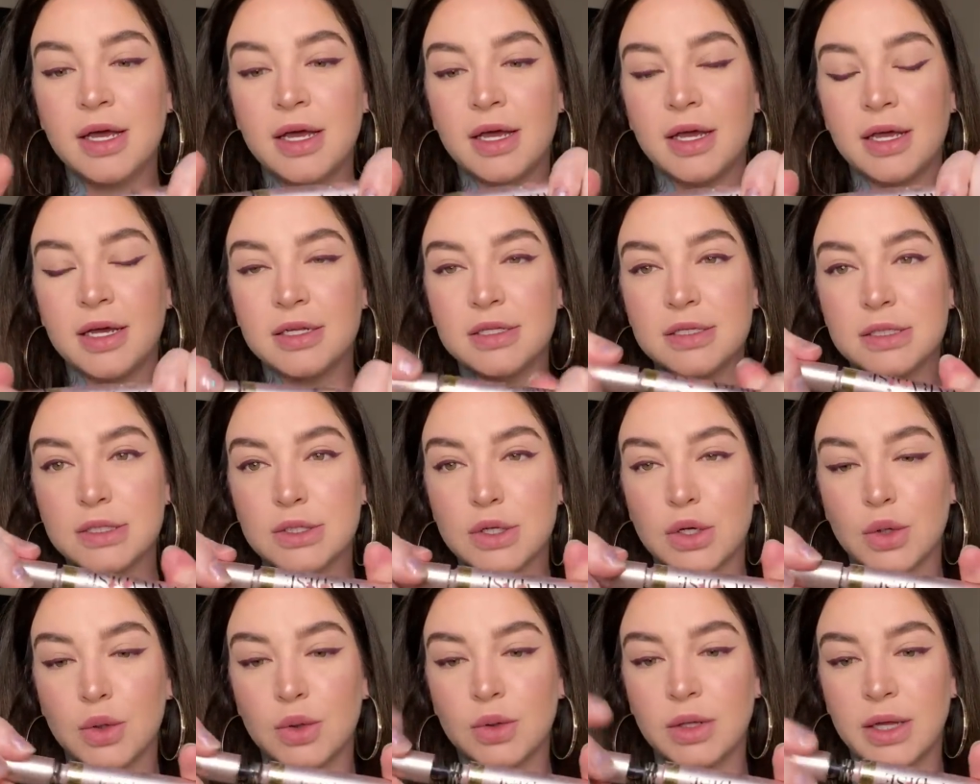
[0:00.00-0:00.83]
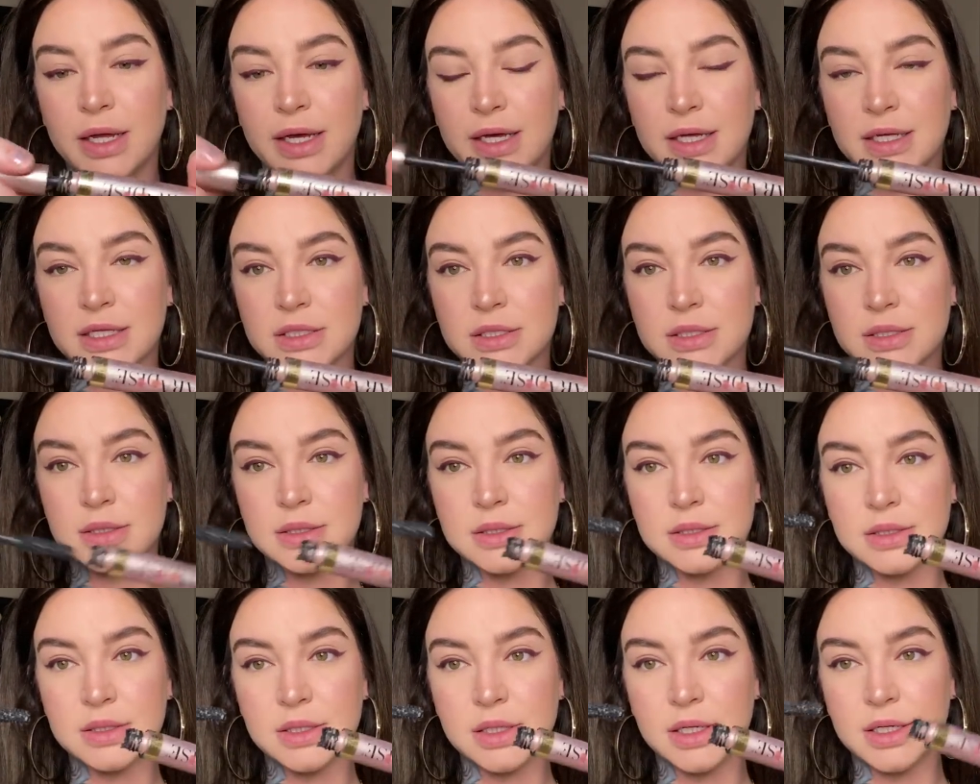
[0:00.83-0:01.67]
And so like it's,
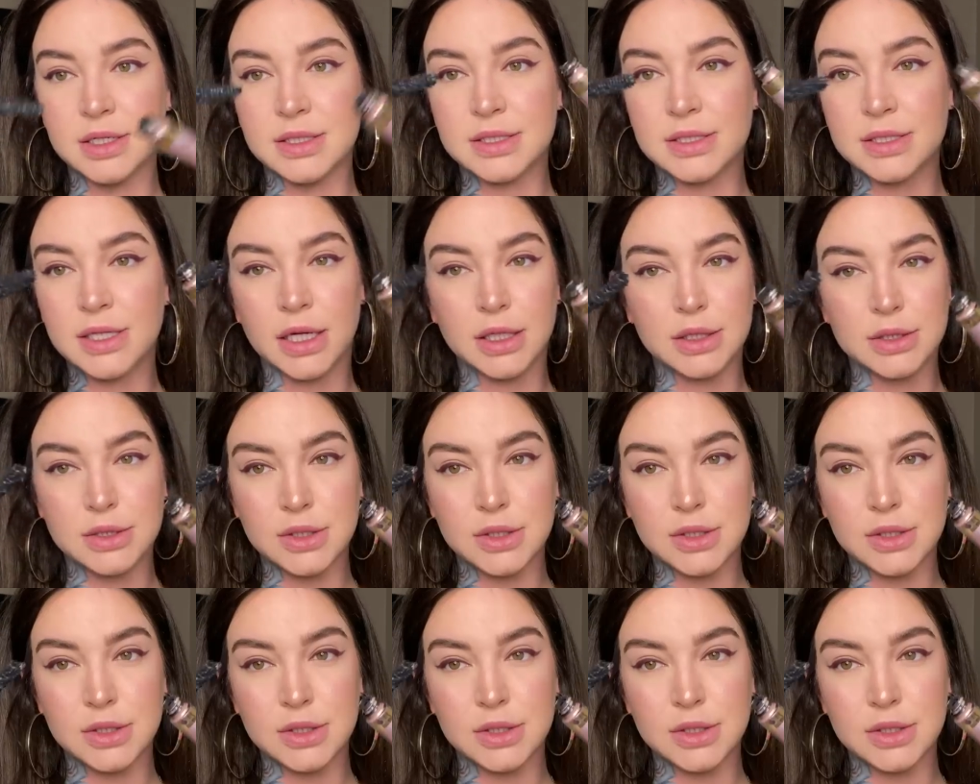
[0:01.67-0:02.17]
it's done.